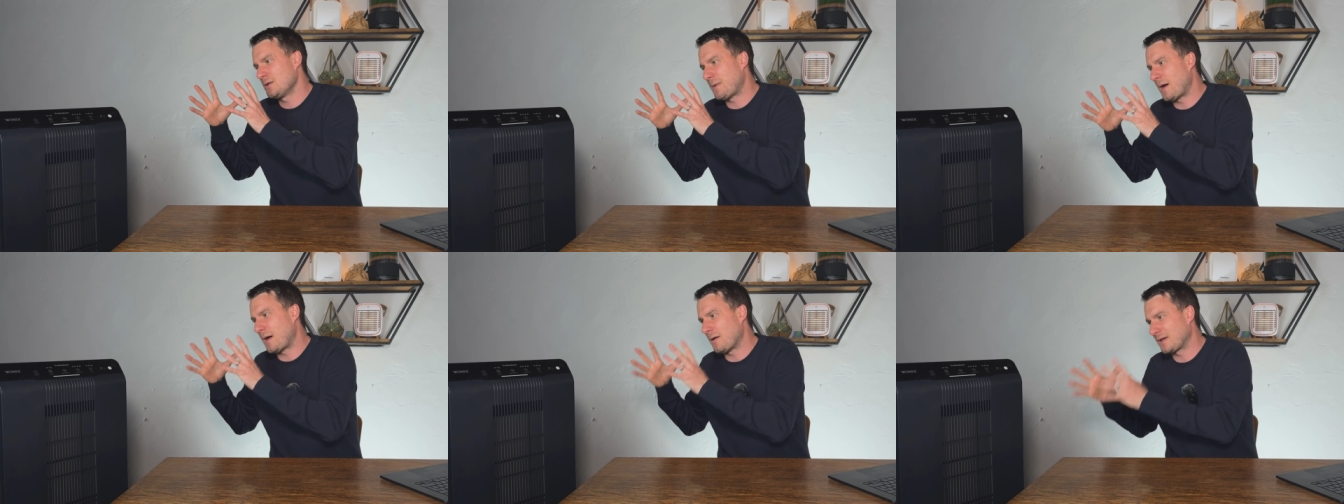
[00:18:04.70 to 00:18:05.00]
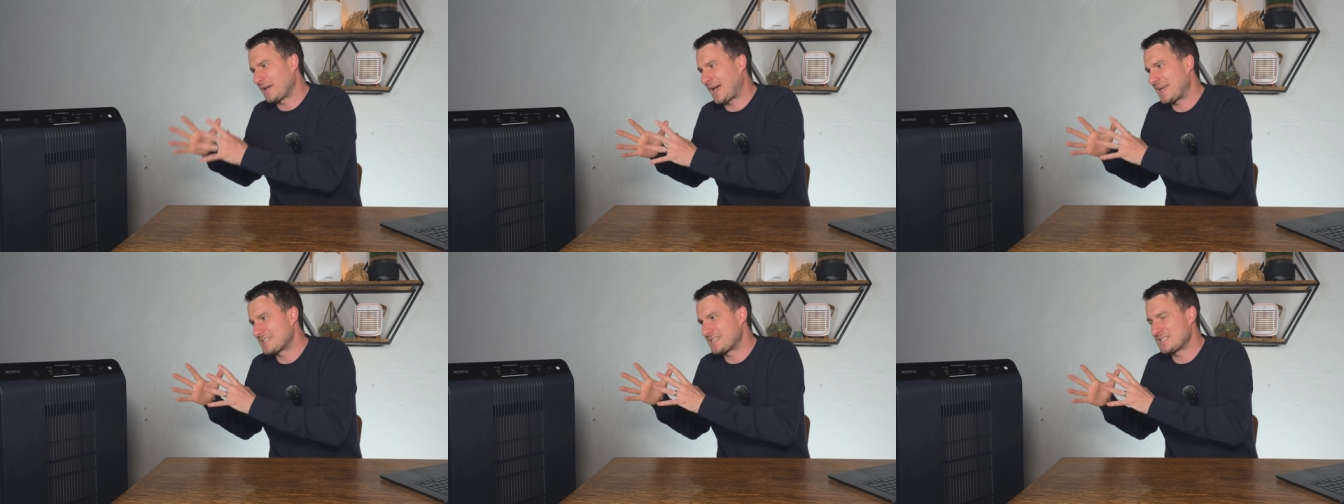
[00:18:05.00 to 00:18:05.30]

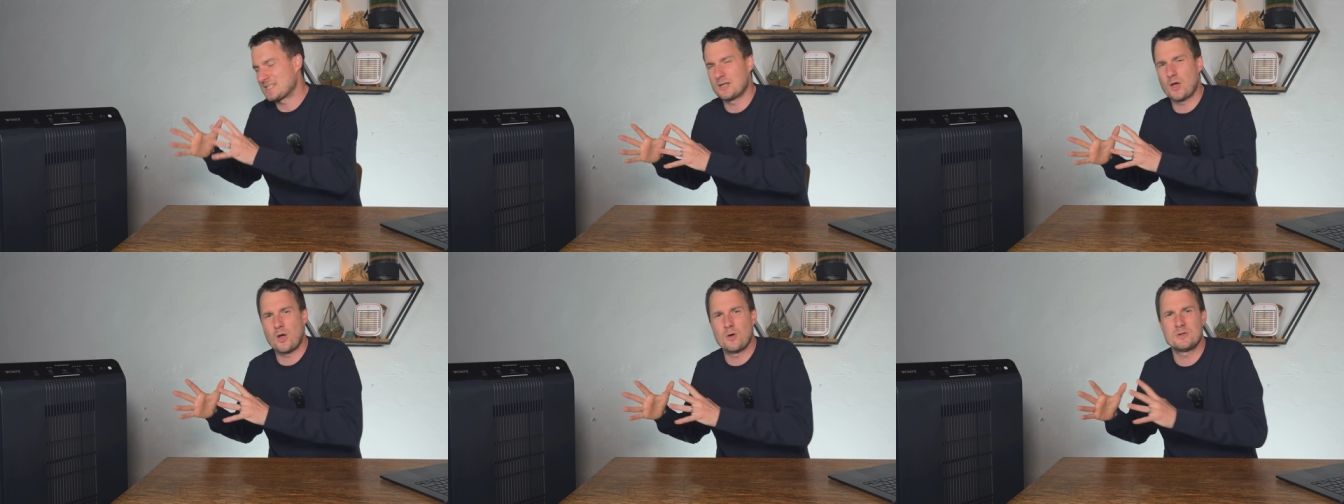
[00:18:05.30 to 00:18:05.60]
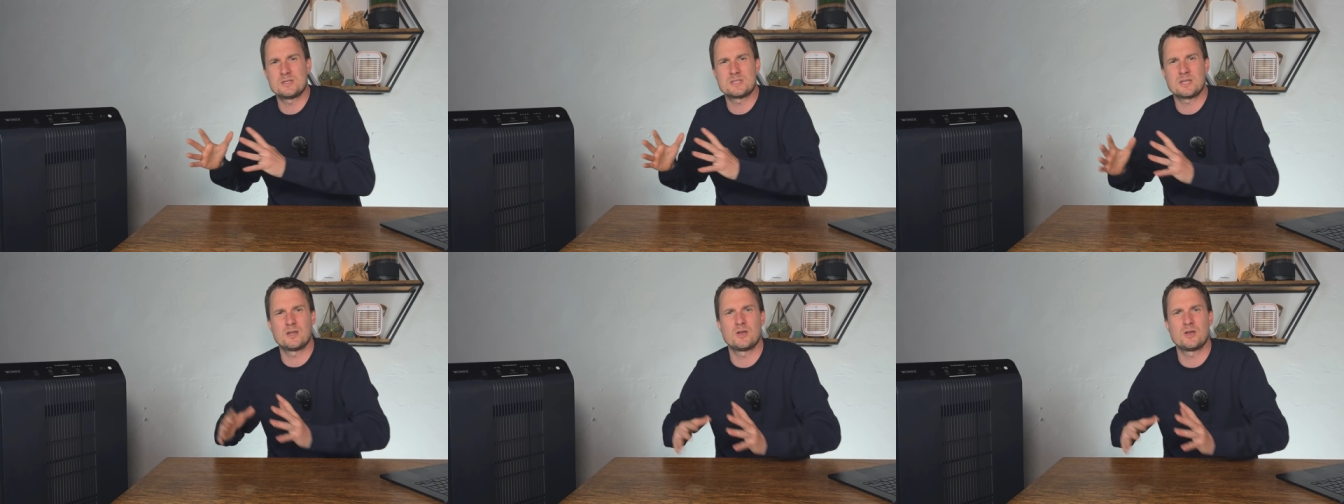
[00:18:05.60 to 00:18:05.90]
about gases and
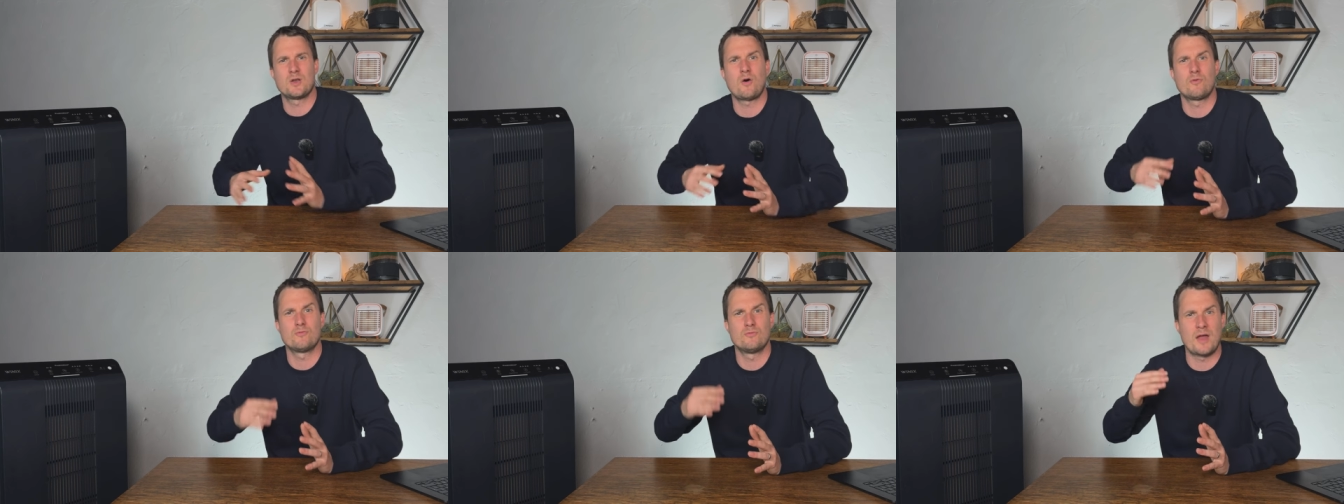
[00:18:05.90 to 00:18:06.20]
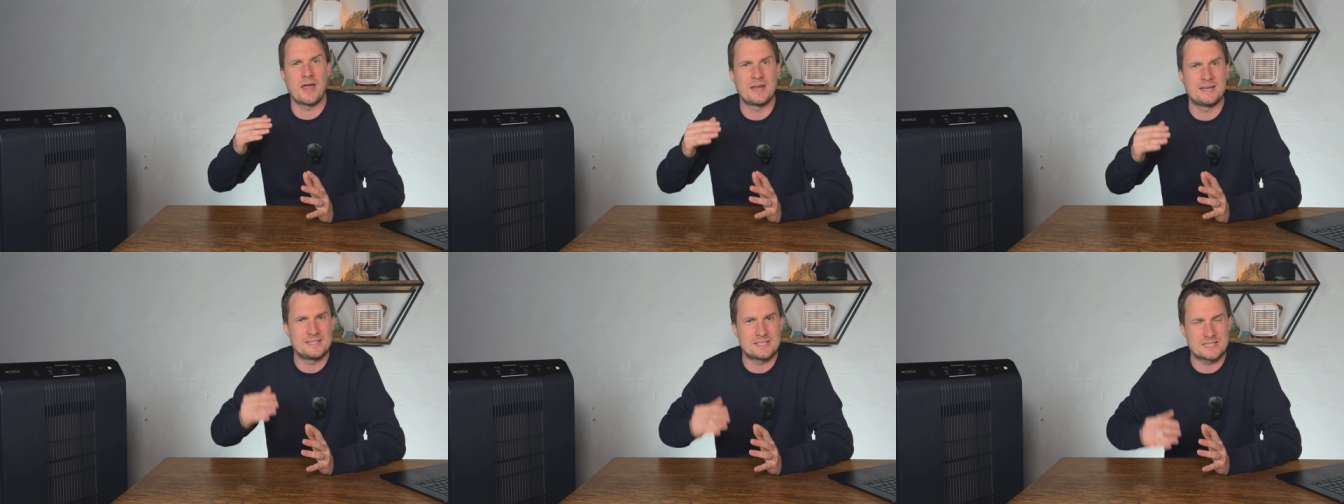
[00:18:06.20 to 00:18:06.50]
odors and are not
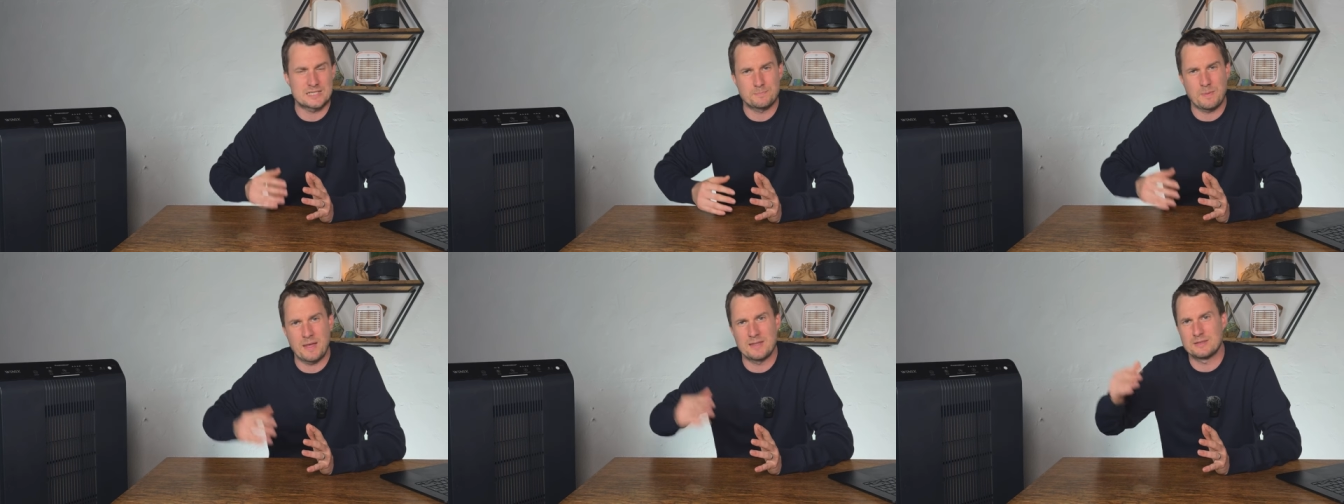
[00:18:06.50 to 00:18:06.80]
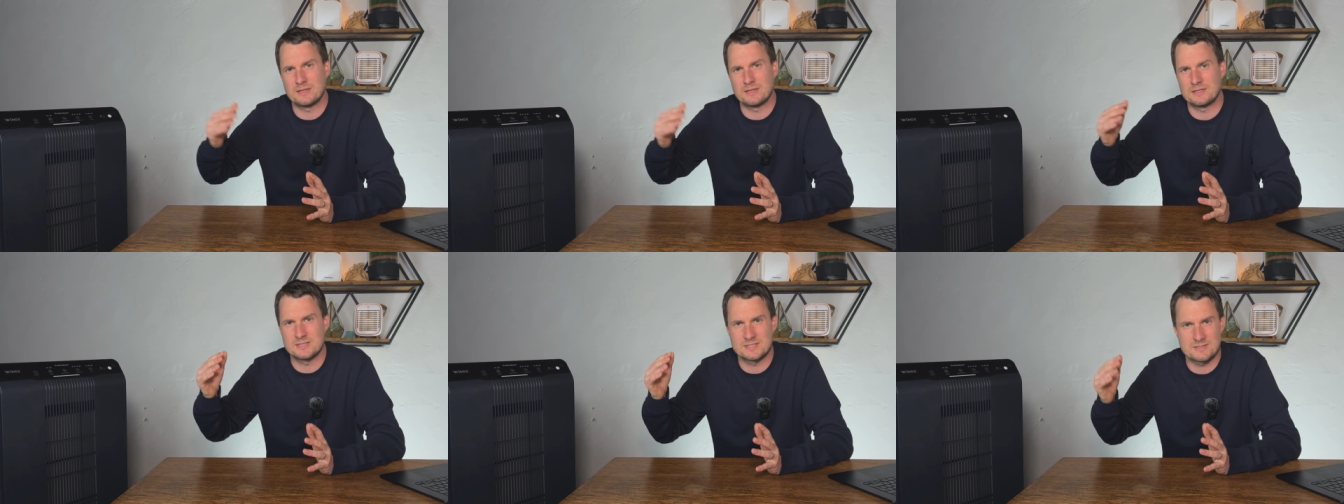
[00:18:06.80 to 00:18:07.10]
ready to
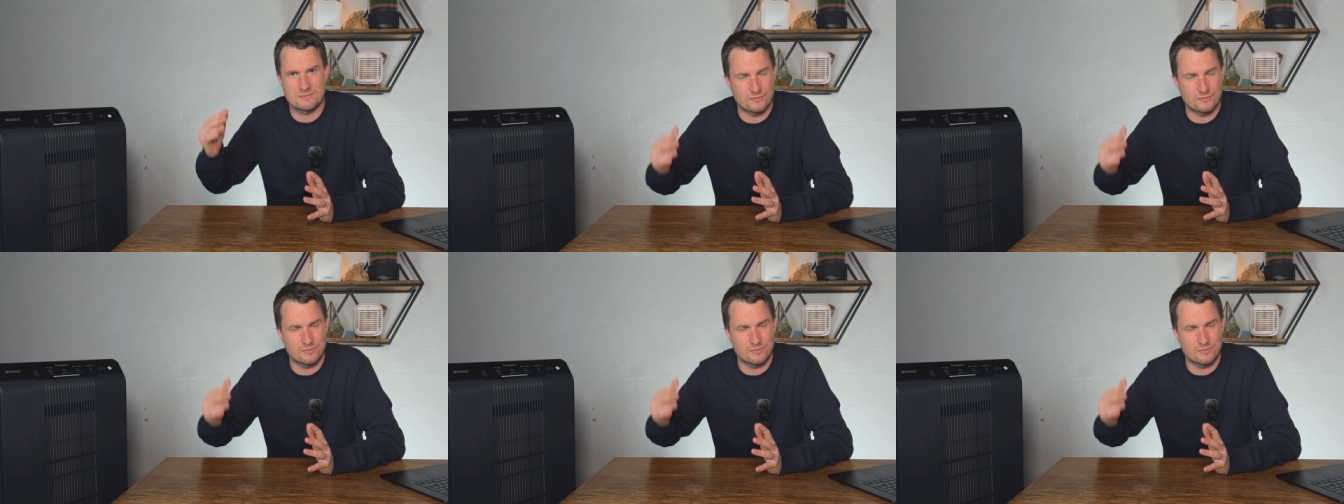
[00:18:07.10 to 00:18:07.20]
spend the